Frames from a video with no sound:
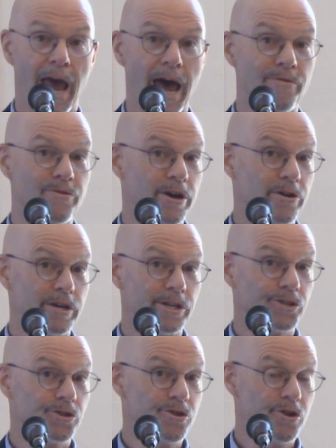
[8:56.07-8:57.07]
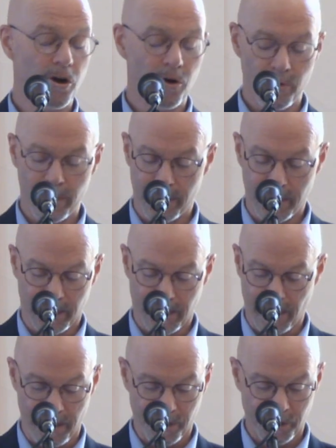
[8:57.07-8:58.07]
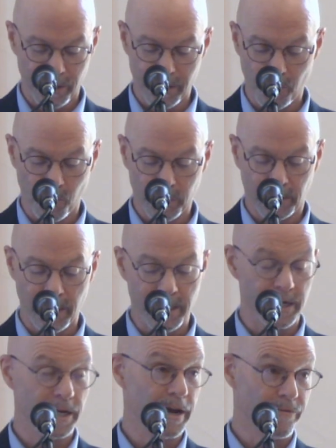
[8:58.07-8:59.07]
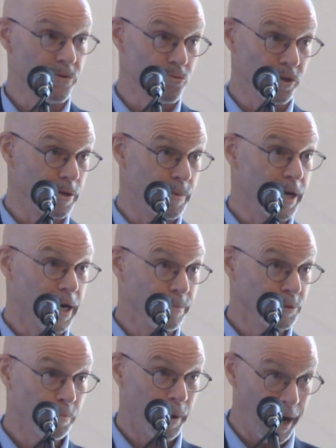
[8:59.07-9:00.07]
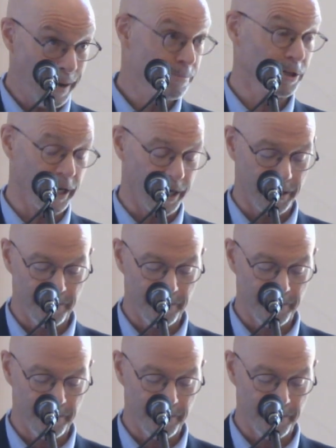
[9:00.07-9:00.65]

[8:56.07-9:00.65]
And there is no indication that what they did ever really becomes public.